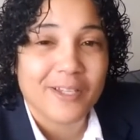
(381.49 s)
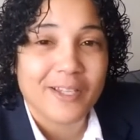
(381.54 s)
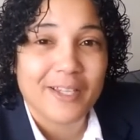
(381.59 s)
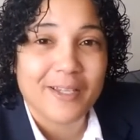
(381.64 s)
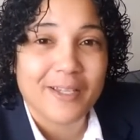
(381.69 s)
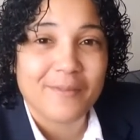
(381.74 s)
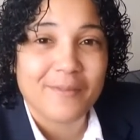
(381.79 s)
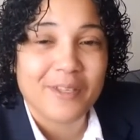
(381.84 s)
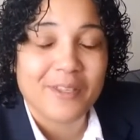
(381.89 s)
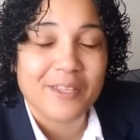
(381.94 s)

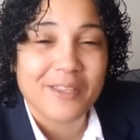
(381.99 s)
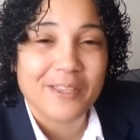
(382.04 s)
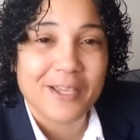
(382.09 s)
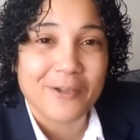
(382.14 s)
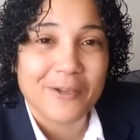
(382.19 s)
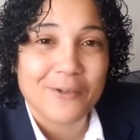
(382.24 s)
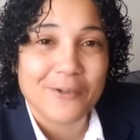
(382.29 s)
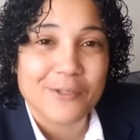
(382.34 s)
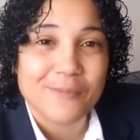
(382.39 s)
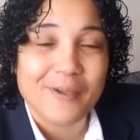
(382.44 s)
Um, I think
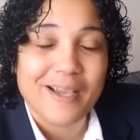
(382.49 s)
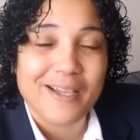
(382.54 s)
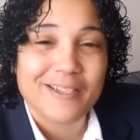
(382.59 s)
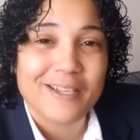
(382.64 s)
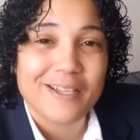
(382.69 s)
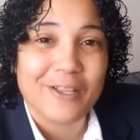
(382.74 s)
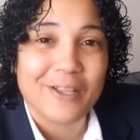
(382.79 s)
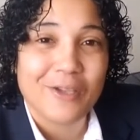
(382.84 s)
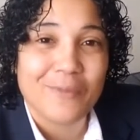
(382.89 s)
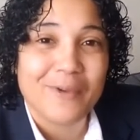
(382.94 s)
that goes back
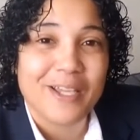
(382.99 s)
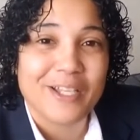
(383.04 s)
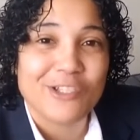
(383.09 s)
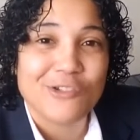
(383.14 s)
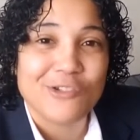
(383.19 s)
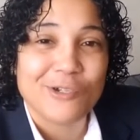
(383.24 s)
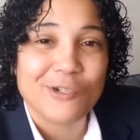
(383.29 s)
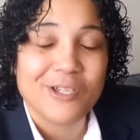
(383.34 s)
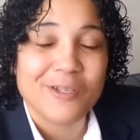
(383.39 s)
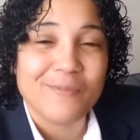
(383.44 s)
to
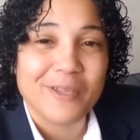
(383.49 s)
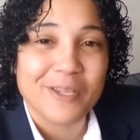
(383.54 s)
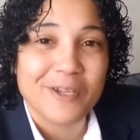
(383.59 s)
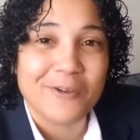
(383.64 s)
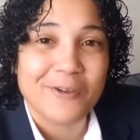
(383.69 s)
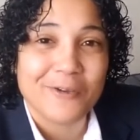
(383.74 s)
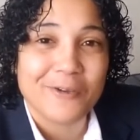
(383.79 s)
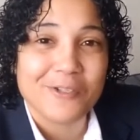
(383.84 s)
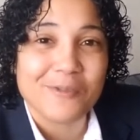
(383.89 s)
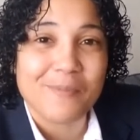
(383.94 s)
elementary, mini
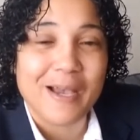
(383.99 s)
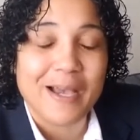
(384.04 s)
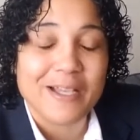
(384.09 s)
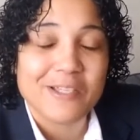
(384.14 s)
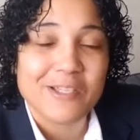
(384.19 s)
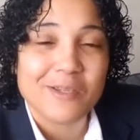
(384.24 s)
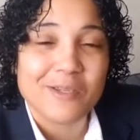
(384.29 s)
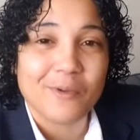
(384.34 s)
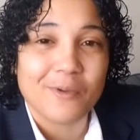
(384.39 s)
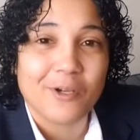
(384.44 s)
girls
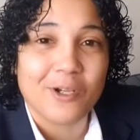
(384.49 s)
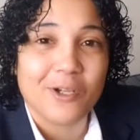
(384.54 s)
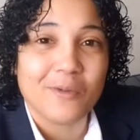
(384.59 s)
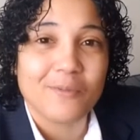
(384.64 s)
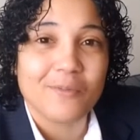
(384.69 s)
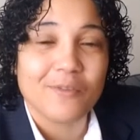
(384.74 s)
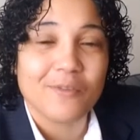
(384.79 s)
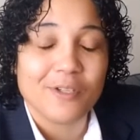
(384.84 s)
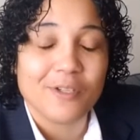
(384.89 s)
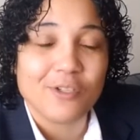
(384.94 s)
basketball,
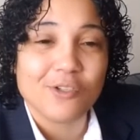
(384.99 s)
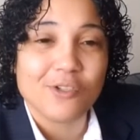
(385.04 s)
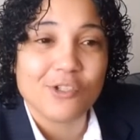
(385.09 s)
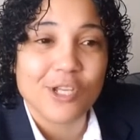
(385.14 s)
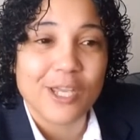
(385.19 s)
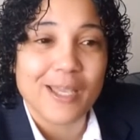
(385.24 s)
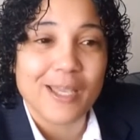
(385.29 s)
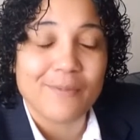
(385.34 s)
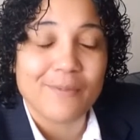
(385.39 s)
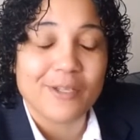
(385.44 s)
provincial
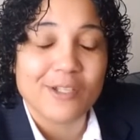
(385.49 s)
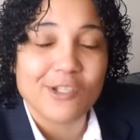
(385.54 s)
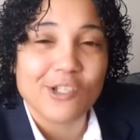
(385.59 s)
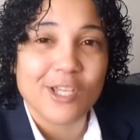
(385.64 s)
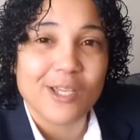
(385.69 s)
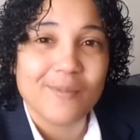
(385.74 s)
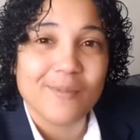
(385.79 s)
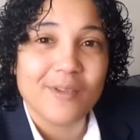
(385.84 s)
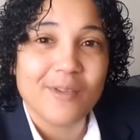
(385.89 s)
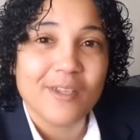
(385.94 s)

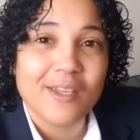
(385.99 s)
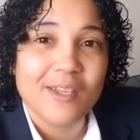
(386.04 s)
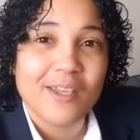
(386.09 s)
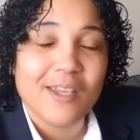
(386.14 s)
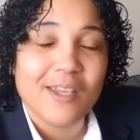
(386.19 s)
championship.